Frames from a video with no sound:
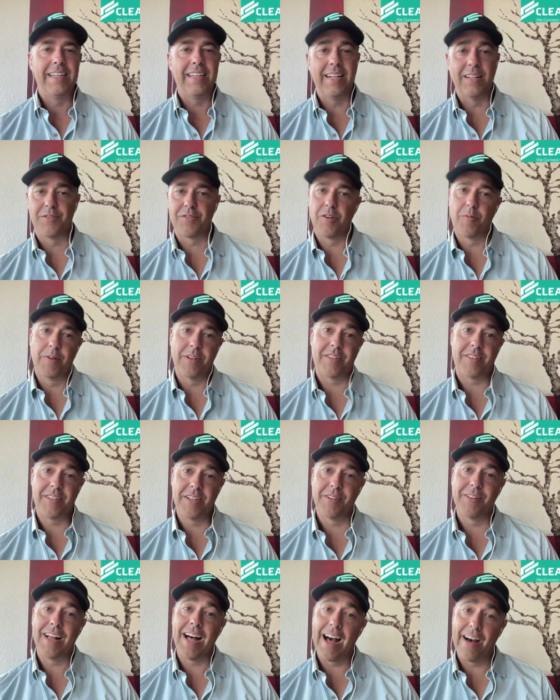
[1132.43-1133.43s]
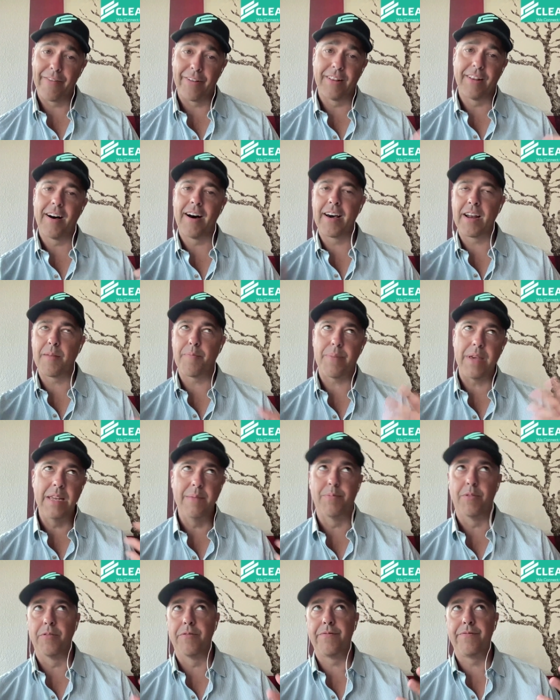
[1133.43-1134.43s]
And so we still have a lot of
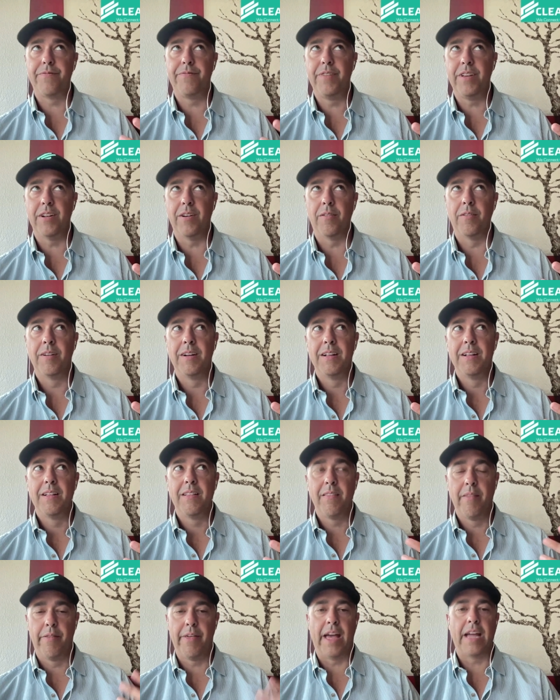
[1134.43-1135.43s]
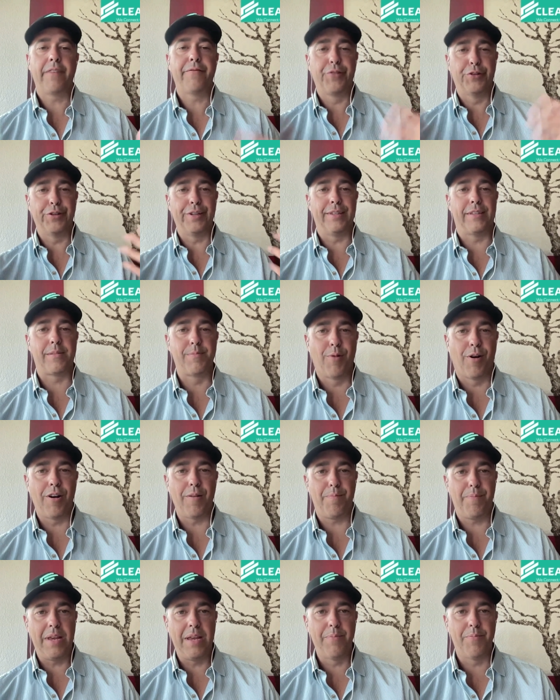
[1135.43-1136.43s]
people, thankfully
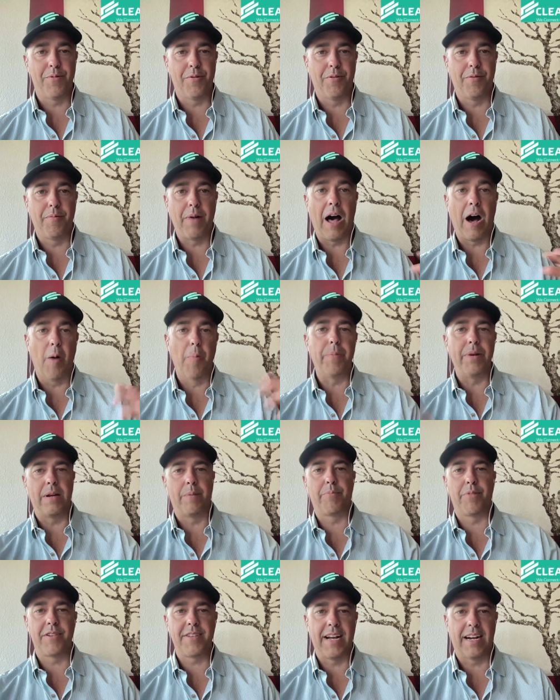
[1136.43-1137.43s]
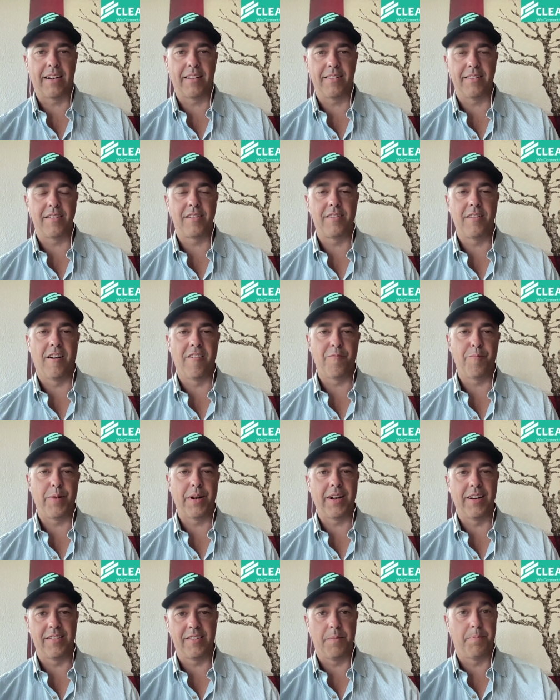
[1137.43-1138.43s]
smart people helping protect this stuff,
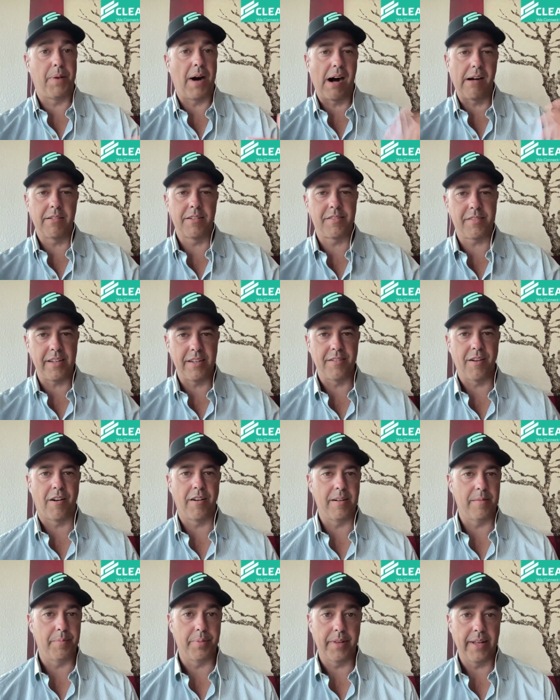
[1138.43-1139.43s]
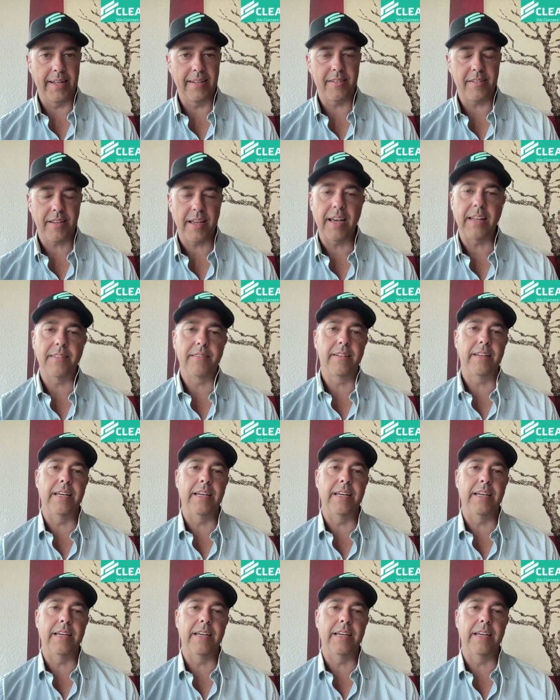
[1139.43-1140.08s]
because the policies aren't in place yet.